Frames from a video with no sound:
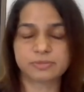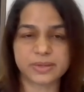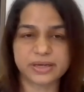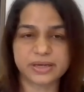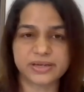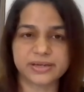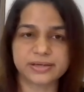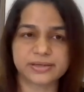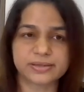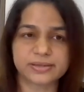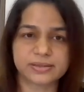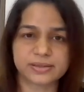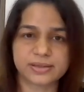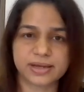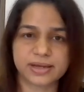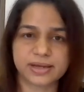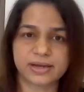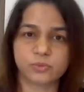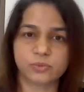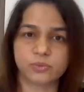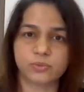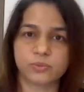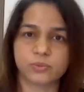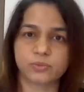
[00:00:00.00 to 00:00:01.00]
experience
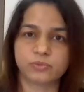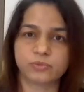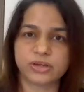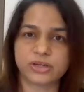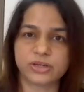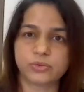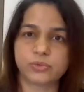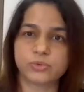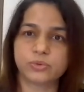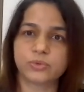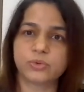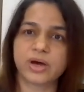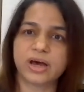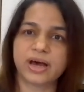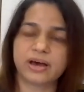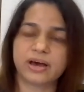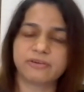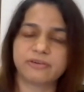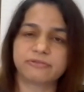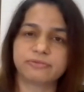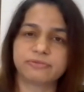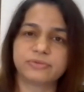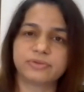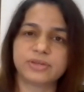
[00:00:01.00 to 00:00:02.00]
that when you
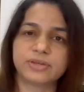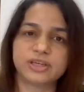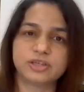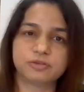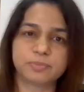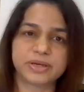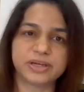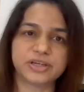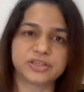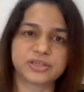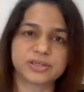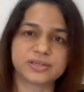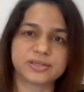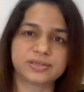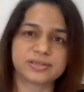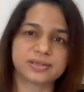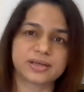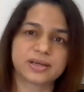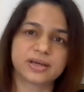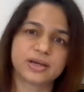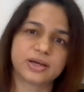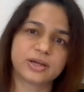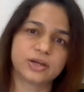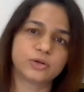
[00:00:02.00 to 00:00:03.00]
have these
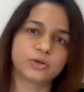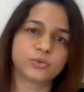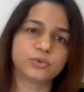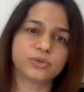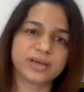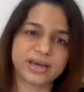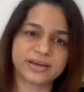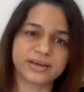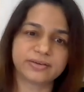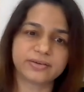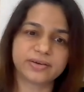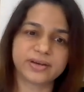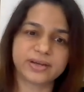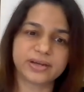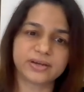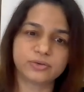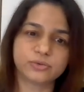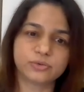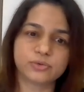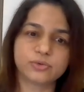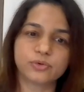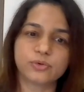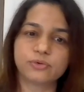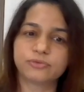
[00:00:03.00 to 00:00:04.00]
patients, do they
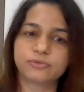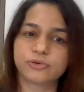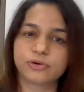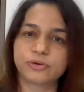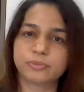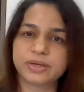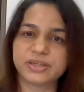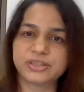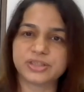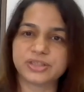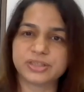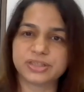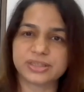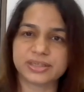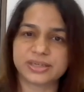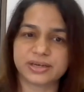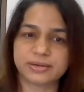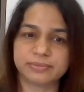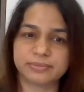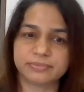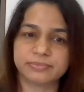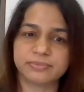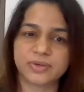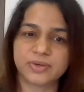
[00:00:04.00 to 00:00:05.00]
agree to go for
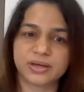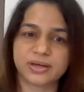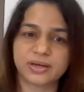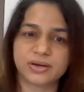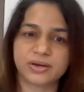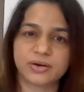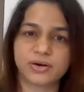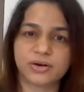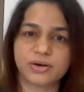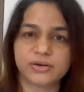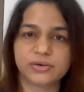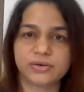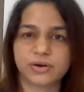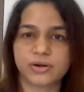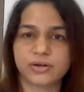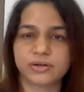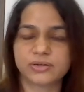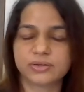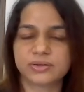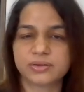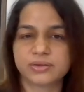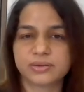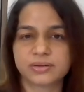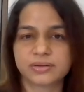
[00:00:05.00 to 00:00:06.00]
PGTM or
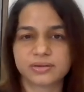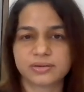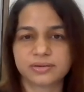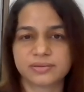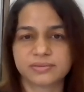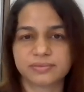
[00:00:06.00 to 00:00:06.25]
not?